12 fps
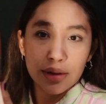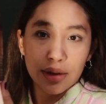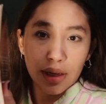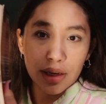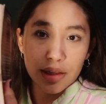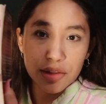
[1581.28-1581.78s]

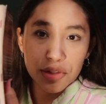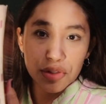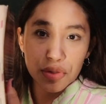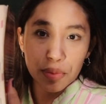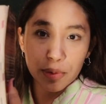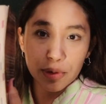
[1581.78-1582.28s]
And it's
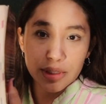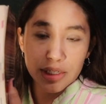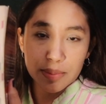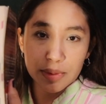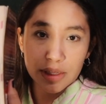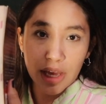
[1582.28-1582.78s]
super
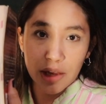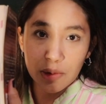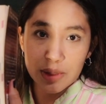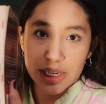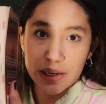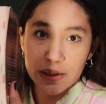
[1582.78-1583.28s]
deeply
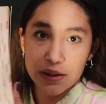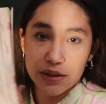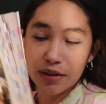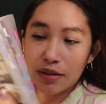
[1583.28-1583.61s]
annotated.